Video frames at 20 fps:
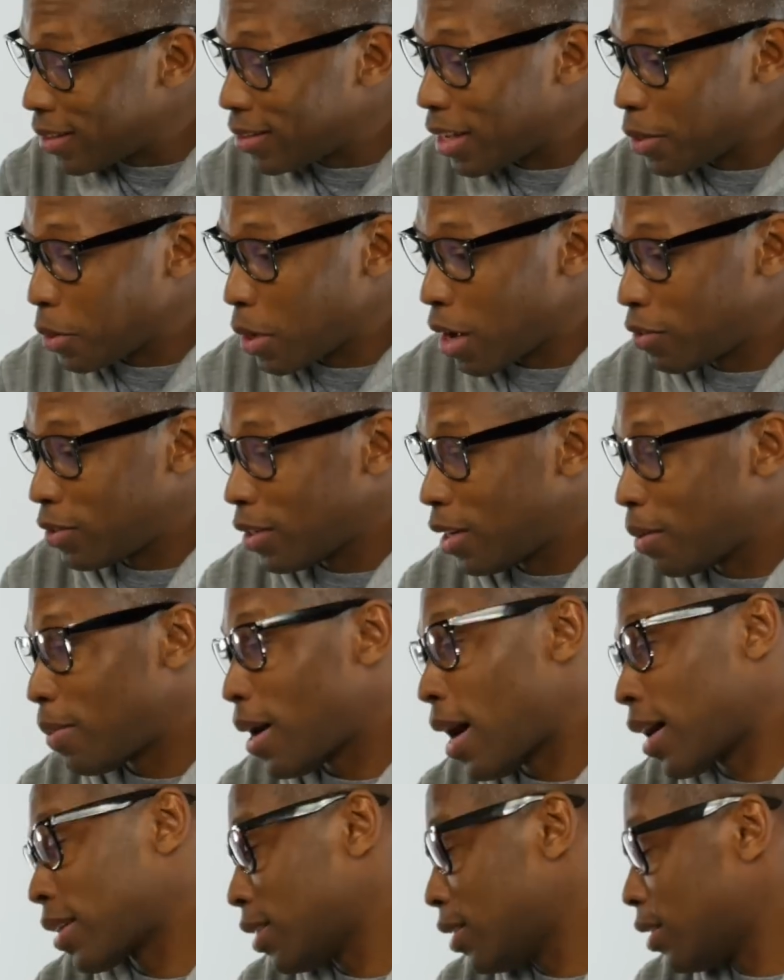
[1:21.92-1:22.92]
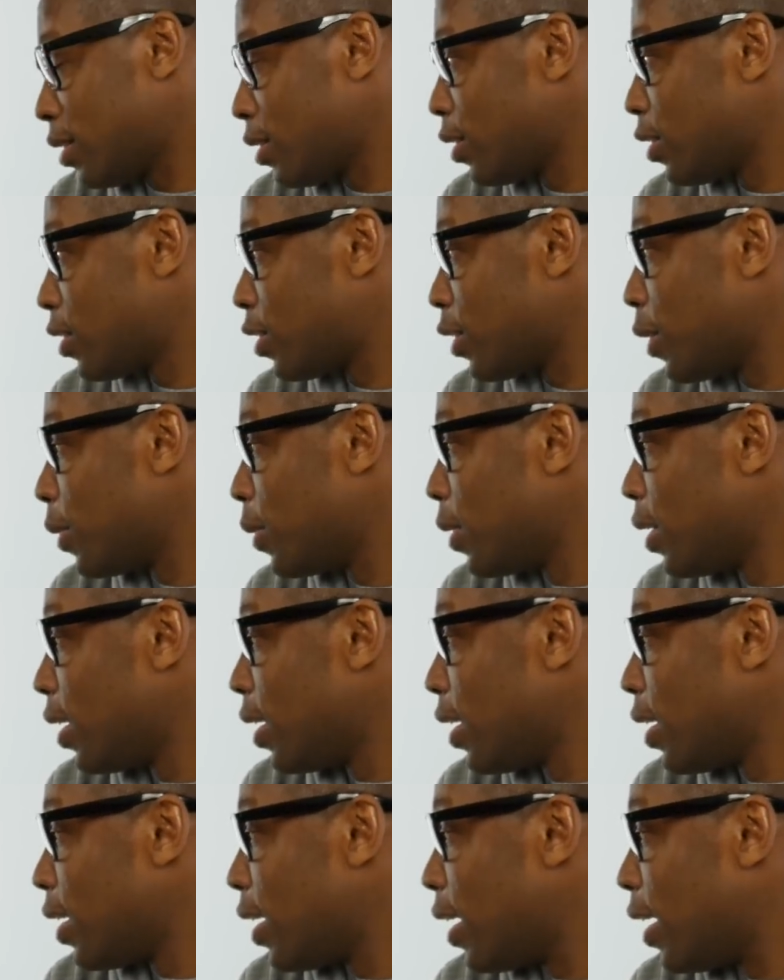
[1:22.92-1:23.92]
is that you have to unbox it. So
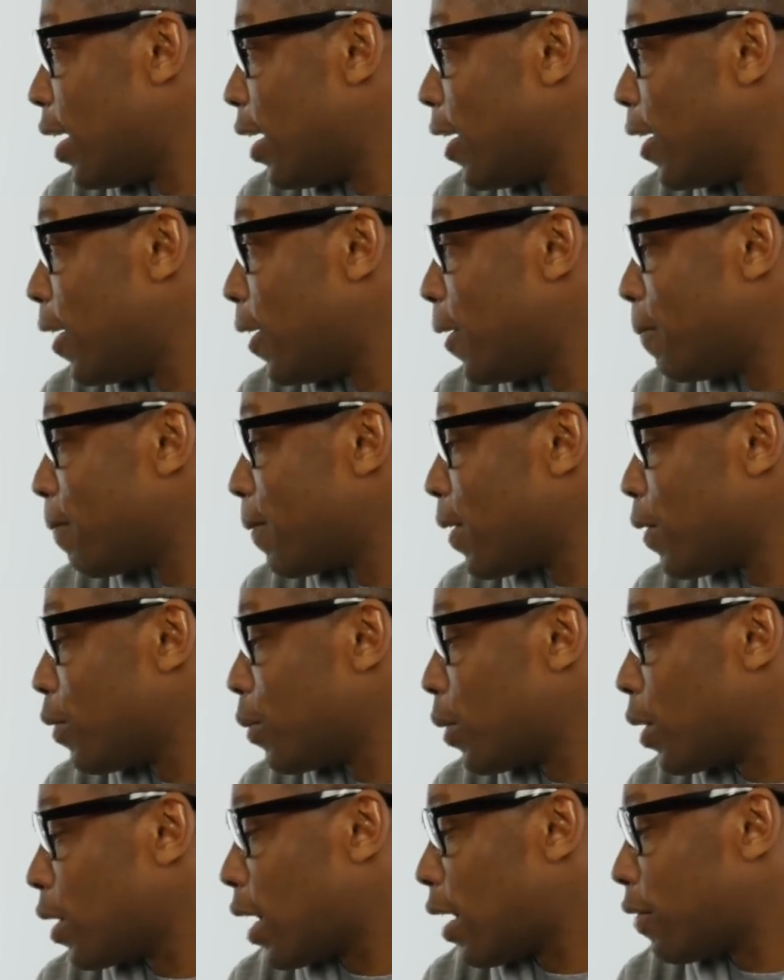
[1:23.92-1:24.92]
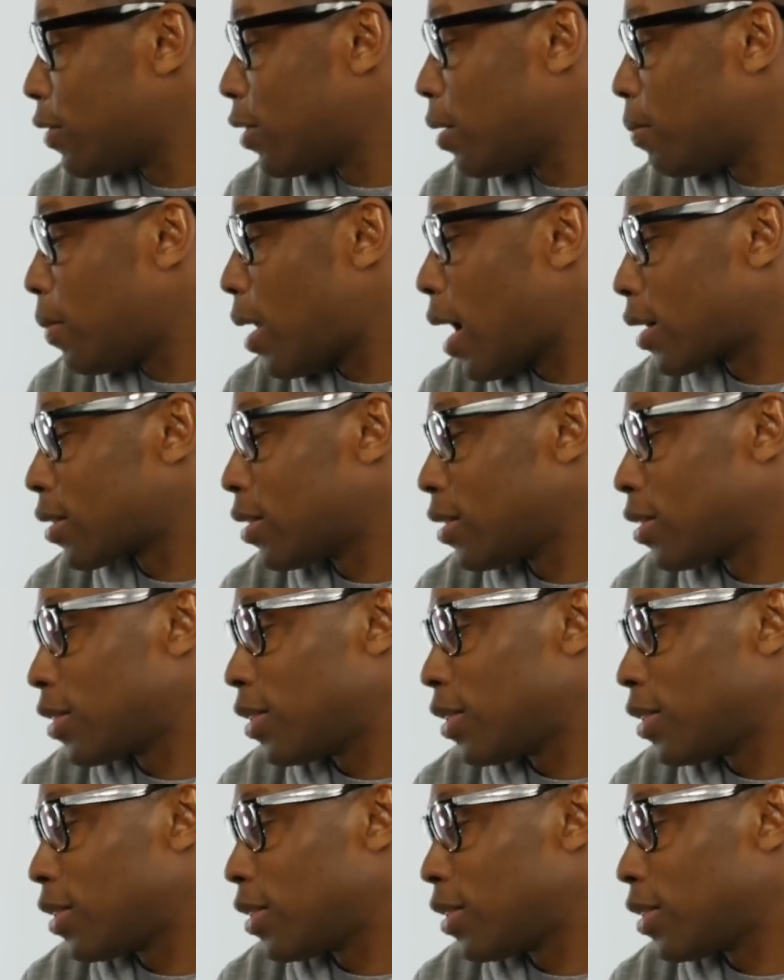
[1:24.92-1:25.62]
um, if you want it, you have to unbox it.